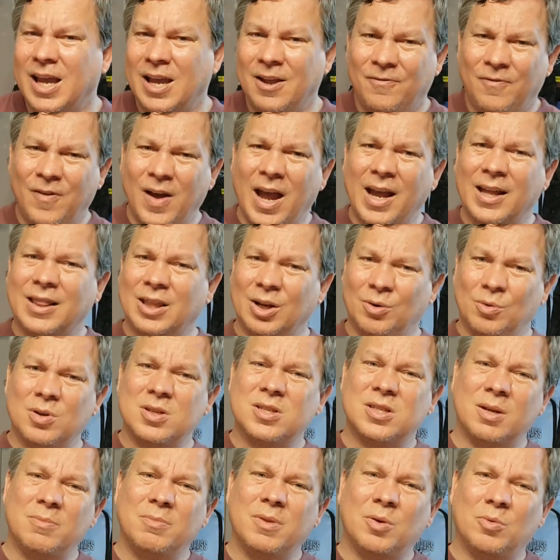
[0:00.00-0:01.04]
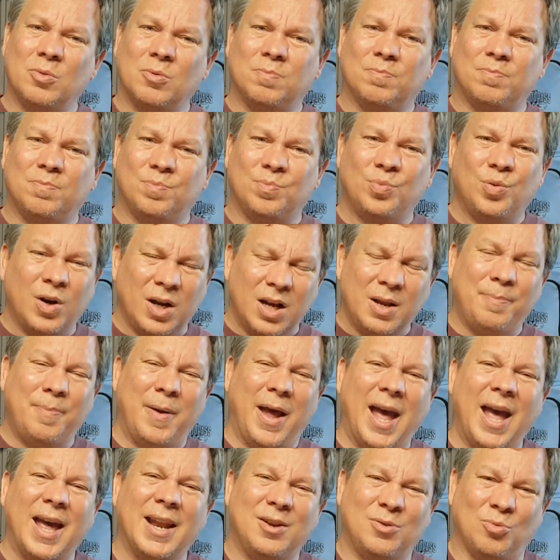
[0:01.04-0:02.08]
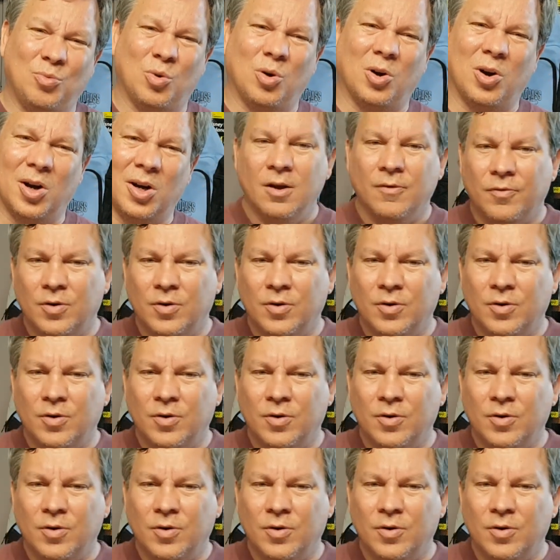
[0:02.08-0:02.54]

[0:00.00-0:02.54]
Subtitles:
In fact, there were some that were pretty bad to work.